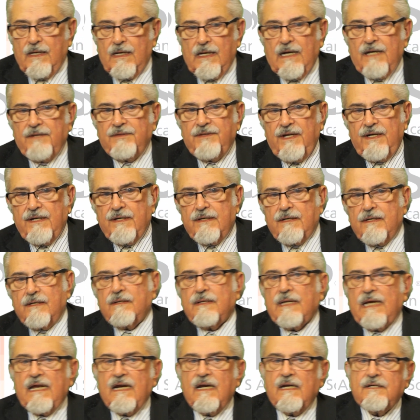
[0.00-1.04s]
I
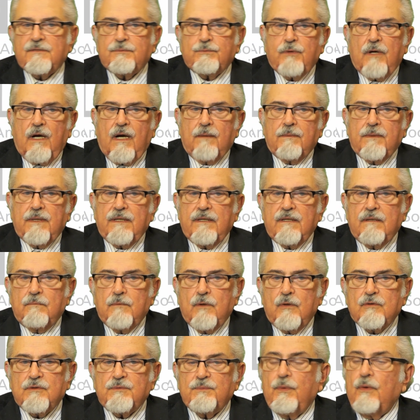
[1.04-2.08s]
think that is probably the
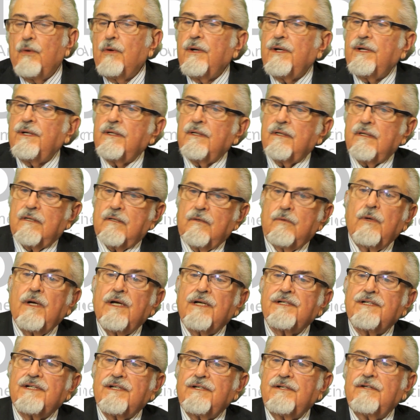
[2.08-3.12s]
most poignant
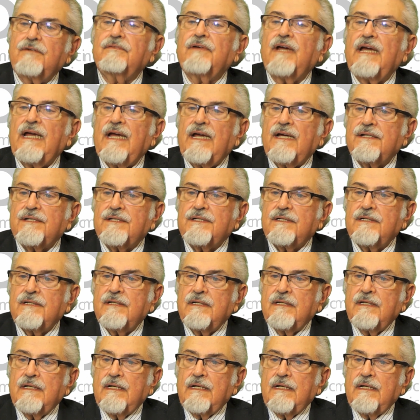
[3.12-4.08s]
question you've asked.